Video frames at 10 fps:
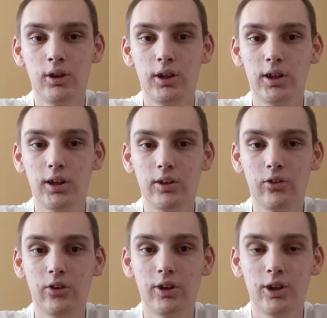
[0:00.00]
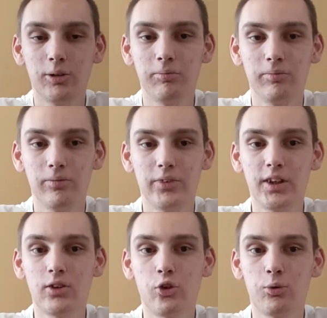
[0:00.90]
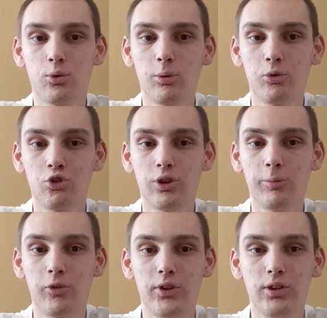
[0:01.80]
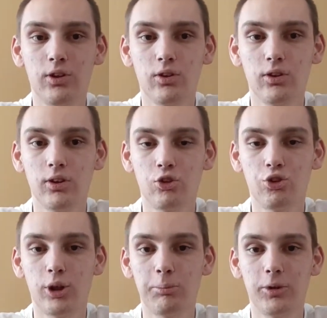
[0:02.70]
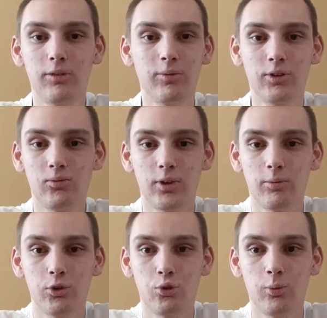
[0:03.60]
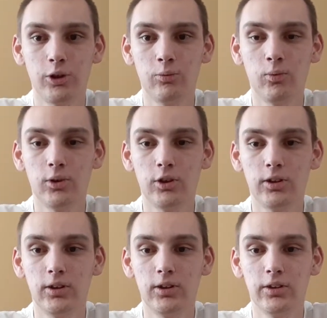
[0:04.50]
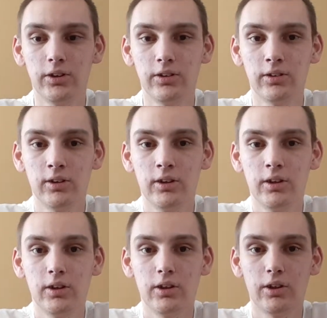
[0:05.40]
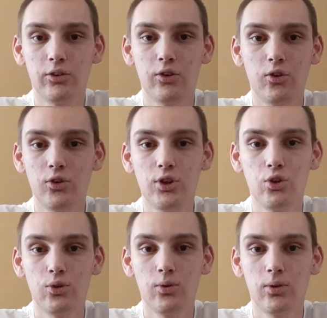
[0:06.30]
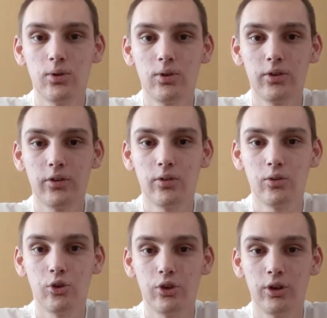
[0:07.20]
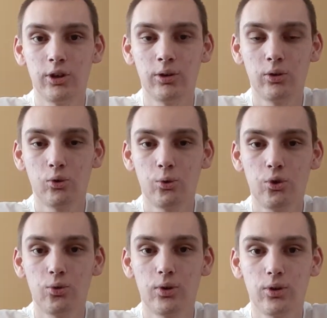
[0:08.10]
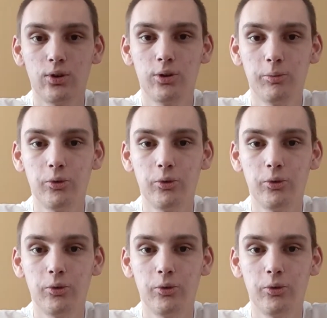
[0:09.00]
And they got some normal shops that you can shop at, like Forever 21 and Disney Store. There's a toy store called